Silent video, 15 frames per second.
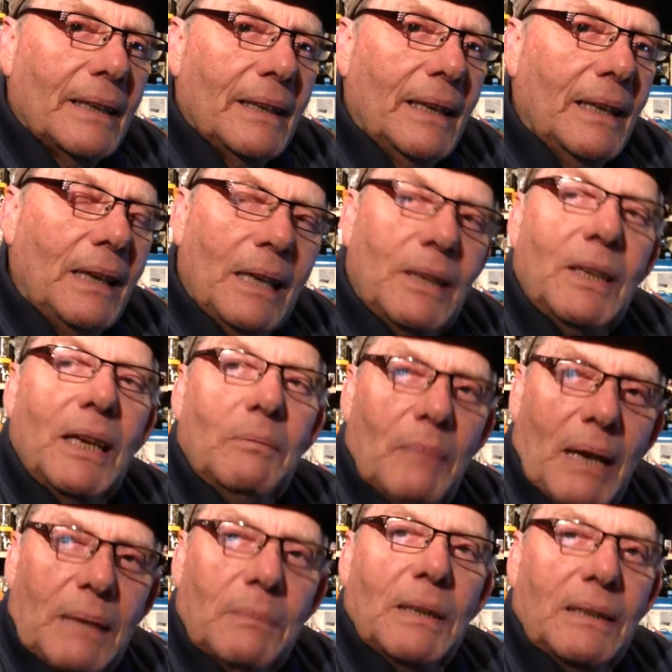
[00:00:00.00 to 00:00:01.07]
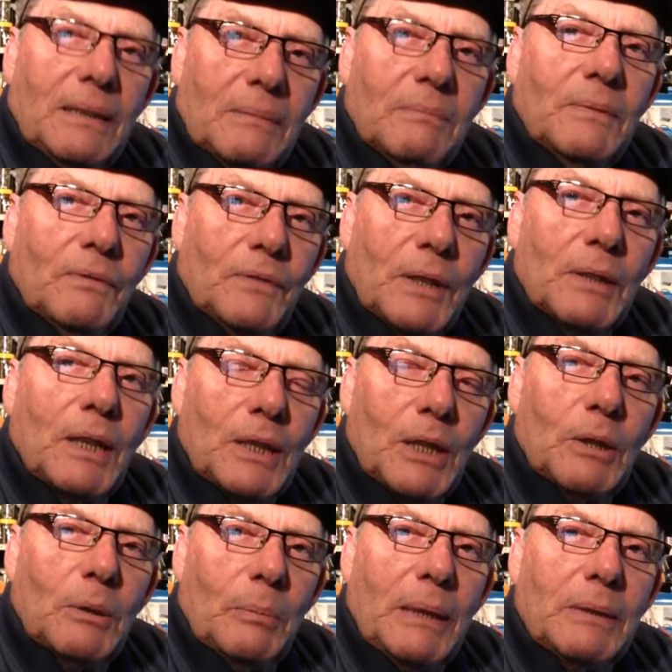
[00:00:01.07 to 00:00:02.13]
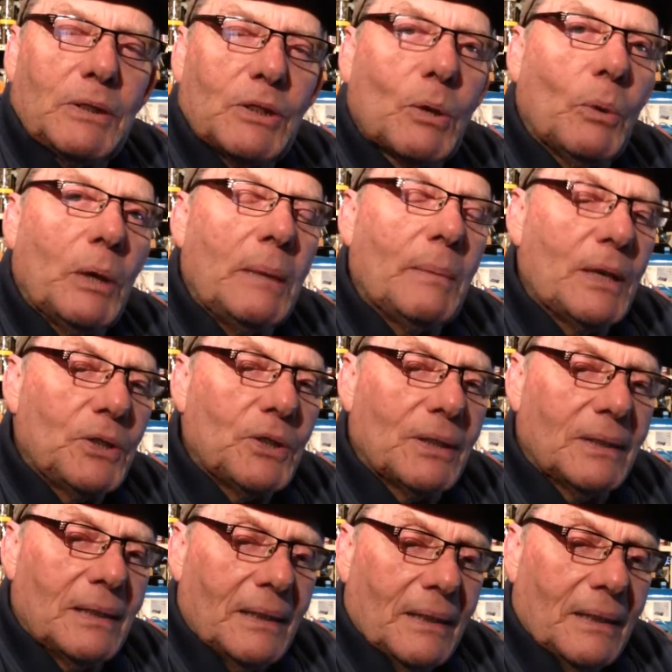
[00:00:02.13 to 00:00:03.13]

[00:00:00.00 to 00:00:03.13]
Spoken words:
It did make me feel a little bit squeamish.